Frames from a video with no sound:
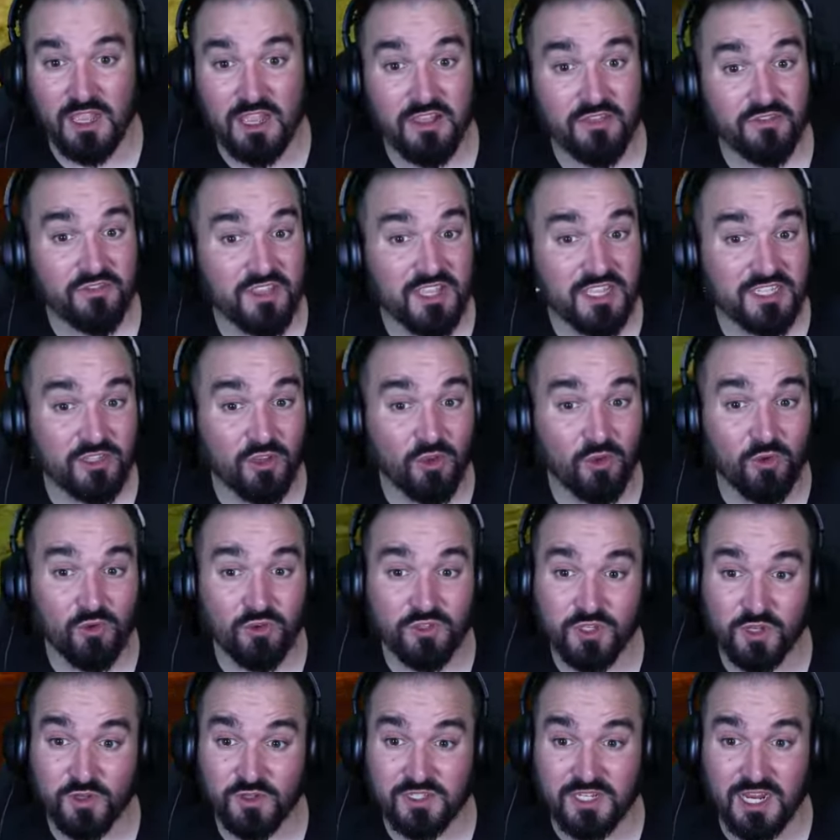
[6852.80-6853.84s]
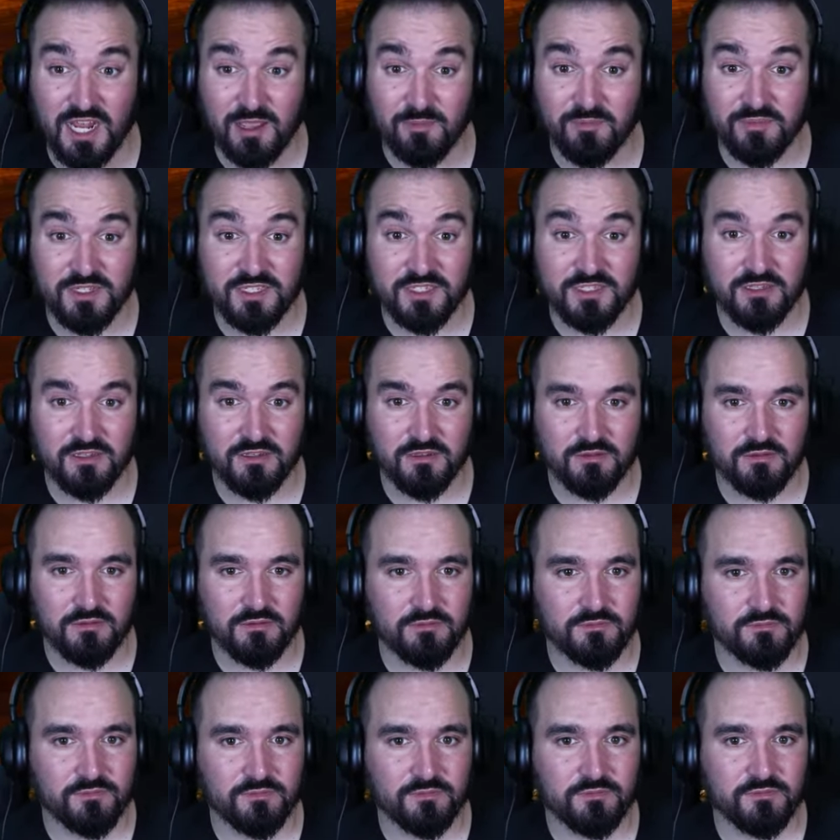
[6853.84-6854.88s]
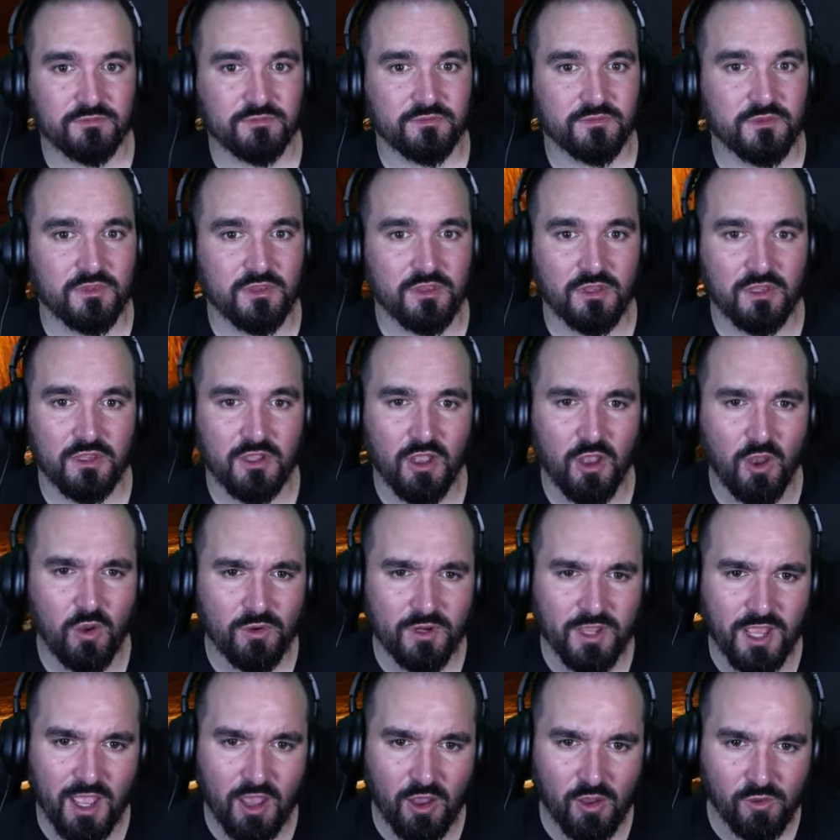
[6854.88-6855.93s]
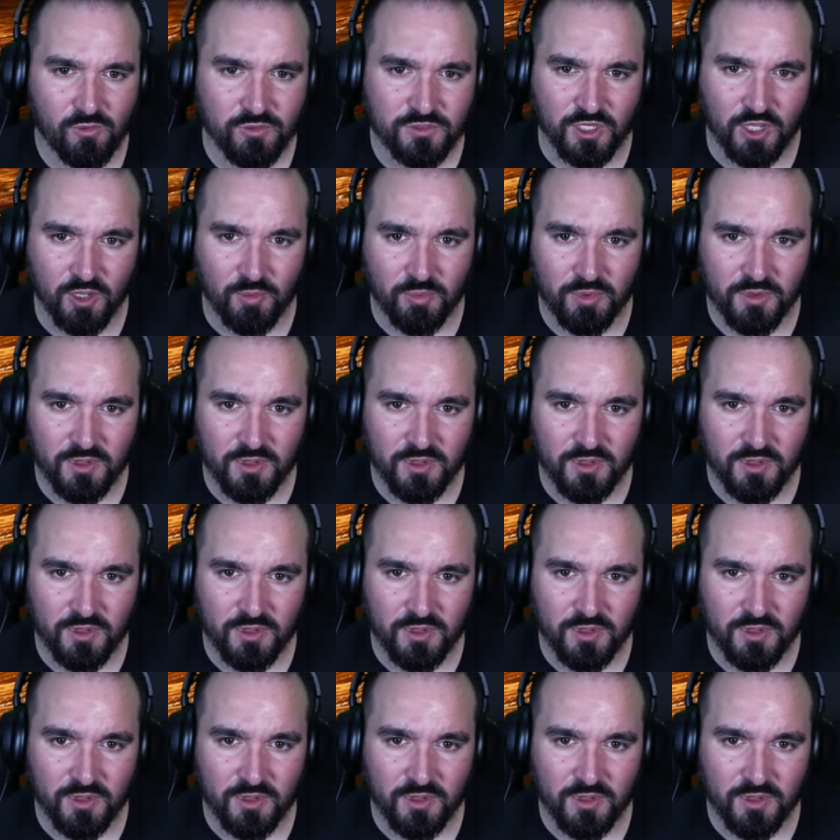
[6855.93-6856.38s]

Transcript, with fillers: This also snaps. Hold it. Hold up.